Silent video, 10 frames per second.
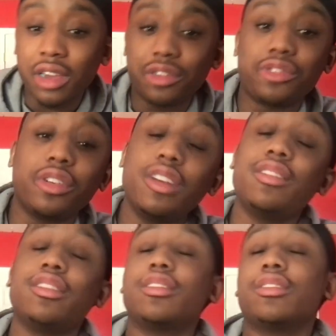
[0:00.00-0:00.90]
It's trade
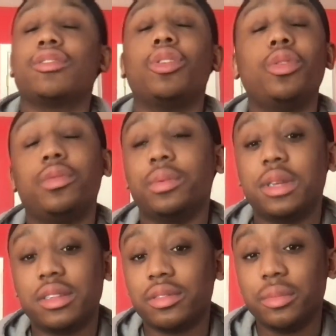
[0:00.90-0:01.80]
season, so hopefully we
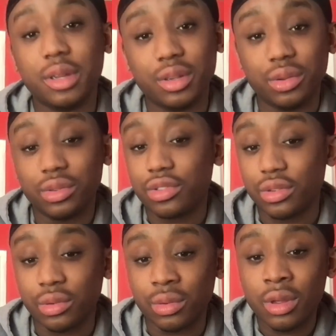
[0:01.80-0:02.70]
get some big news
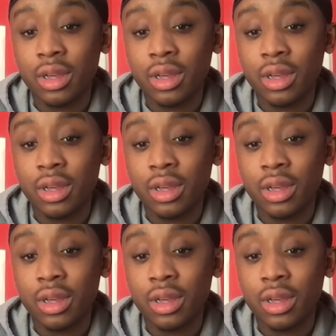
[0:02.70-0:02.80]
soon.